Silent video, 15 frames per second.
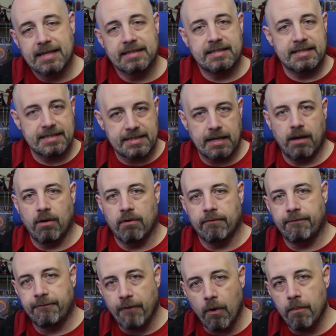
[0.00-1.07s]
and sell
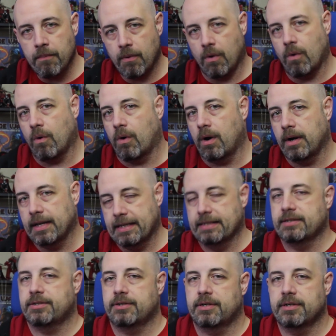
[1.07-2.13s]
foam core
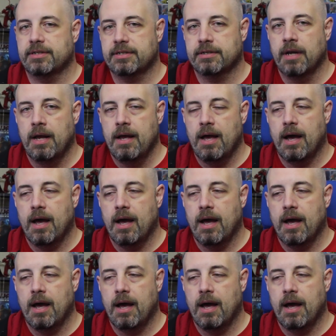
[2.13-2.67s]
inserts.